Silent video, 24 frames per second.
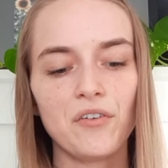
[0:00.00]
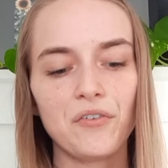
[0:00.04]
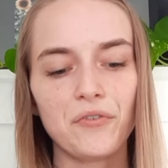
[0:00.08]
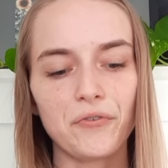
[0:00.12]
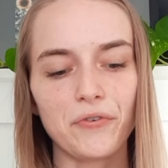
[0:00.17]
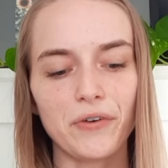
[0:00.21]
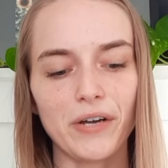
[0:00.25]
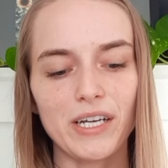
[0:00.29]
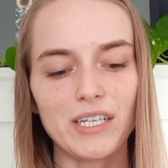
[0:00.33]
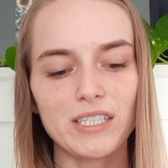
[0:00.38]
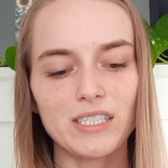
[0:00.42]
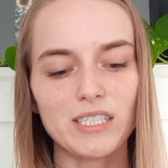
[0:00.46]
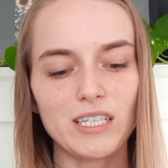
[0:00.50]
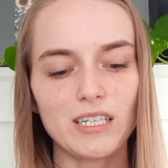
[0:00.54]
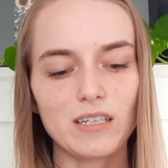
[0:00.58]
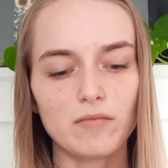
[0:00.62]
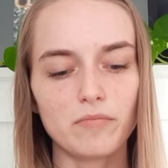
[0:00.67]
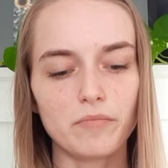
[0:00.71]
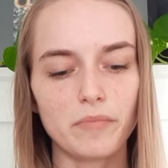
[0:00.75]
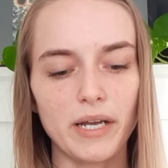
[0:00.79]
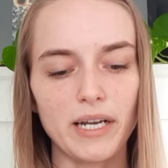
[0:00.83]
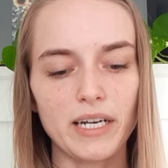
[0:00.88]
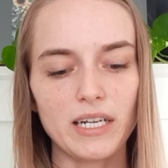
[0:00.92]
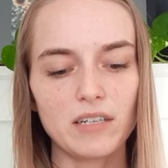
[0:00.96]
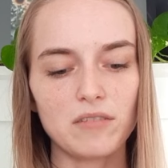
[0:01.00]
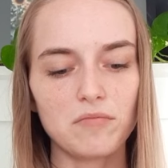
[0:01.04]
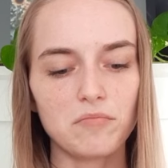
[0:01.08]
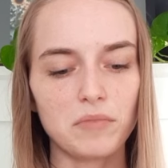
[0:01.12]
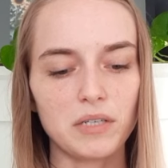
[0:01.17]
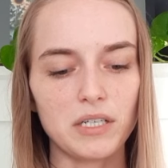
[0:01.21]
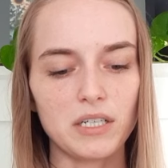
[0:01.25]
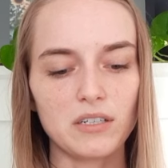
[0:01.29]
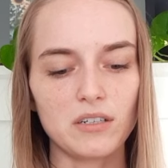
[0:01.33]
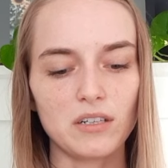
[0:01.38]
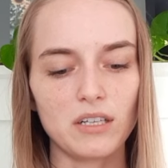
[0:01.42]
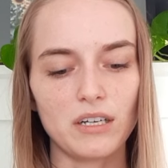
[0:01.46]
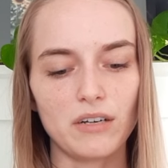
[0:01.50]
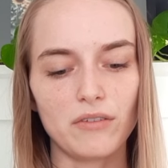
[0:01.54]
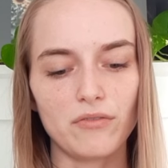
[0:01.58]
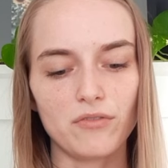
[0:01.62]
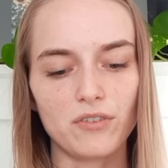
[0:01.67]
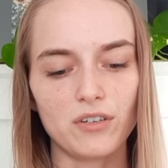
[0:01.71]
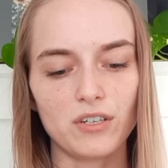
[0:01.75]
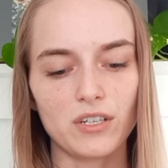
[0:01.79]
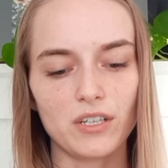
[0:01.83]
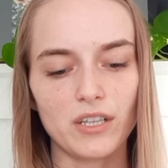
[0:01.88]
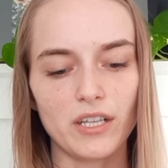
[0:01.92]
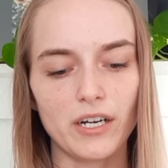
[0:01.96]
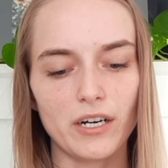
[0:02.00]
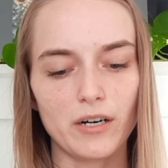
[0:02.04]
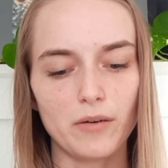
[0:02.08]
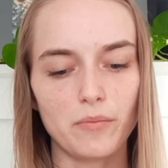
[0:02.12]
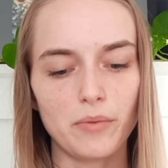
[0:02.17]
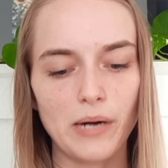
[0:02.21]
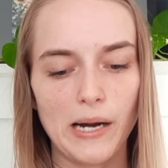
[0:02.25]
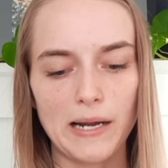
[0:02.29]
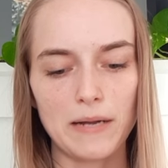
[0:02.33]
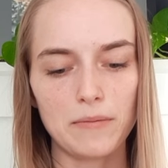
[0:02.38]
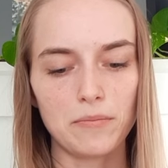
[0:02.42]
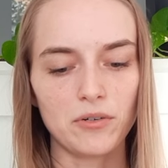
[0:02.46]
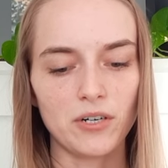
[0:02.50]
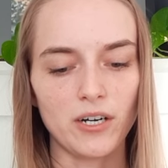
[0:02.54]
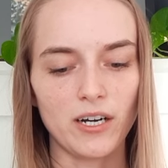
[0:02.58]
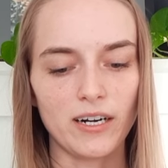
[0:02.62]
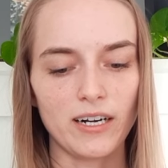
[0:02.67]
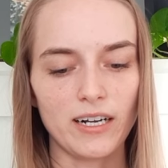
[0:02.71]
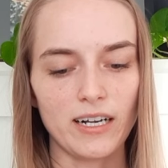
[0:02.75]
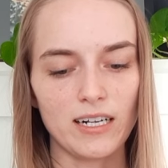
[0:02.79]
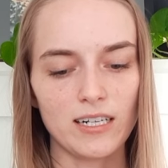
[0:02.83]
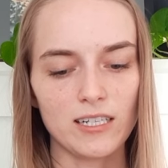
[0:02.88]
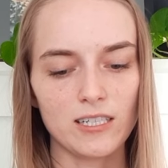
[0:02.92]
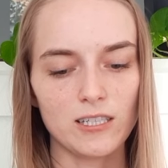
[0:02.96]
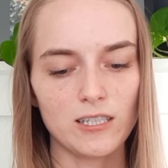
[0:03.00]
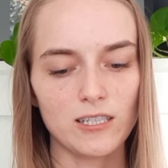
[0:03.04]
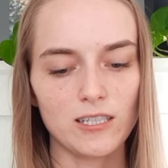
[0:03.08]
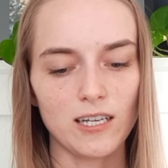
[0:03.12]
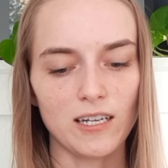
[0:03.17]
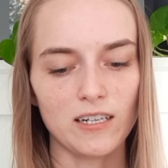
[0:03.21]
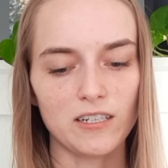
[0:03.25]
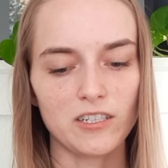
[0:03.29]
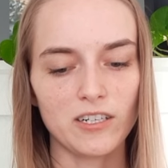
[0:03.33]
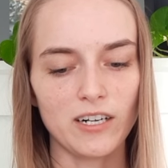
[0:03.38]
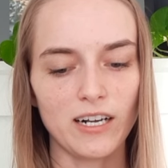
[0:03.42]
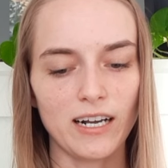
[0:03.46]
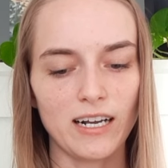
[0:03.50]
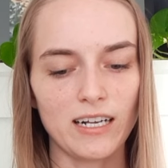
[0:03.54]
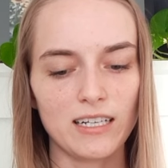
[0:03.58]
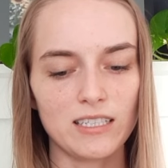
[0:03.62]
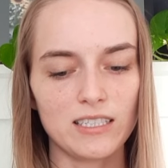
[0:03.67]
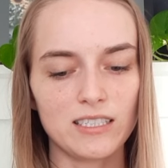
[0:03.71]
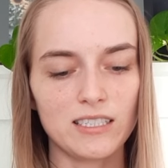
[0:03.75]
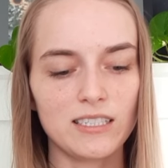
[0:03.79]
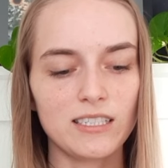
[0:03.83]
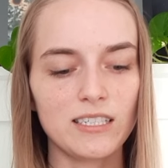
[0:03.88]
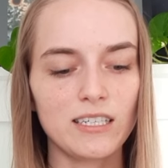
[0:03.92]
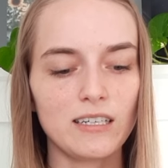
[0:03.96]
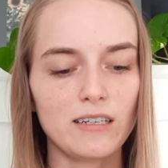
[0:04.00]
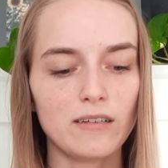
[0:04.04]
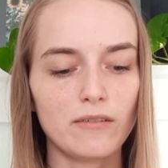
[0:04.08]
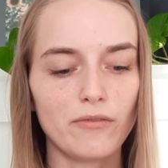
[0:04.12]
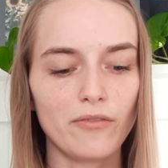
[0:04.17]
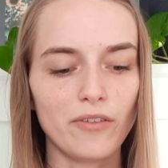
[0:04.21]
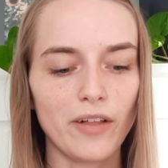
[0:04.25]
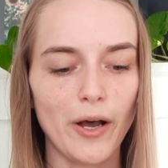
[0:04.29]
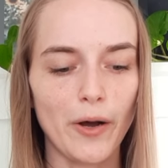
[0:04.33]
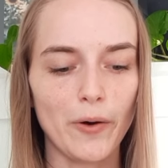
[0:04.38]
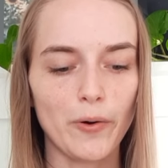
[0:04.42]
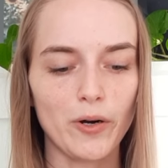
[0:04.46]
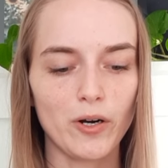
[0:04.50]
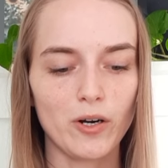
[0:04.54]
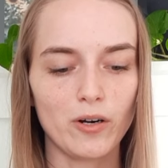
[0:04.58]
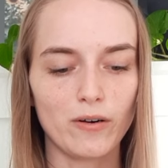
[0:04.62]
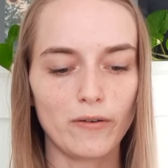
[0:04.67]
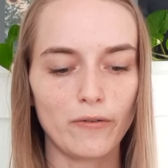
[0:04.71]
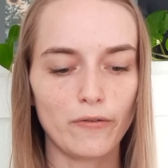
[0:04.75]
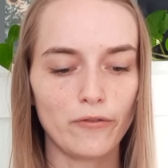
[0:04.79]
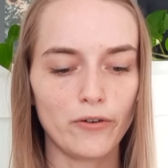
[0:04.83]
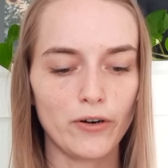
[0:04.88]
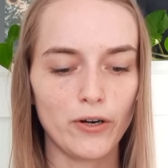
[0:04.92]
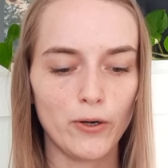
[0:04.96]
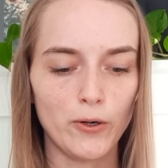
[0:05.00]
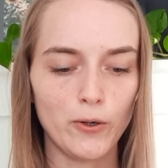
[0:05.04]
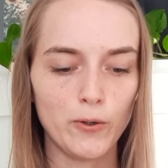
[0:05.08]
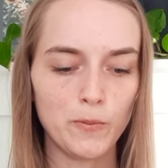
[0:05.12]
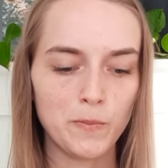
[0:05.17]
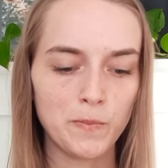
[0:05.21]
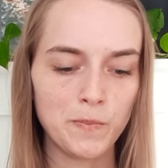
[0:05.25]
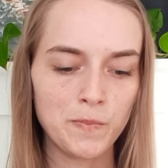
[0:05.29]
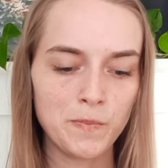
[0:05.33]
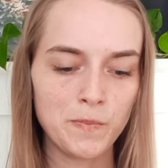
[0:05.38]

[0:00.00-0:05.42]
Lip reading: raising many merely for their byproducts, such as seed, flower, or fruit,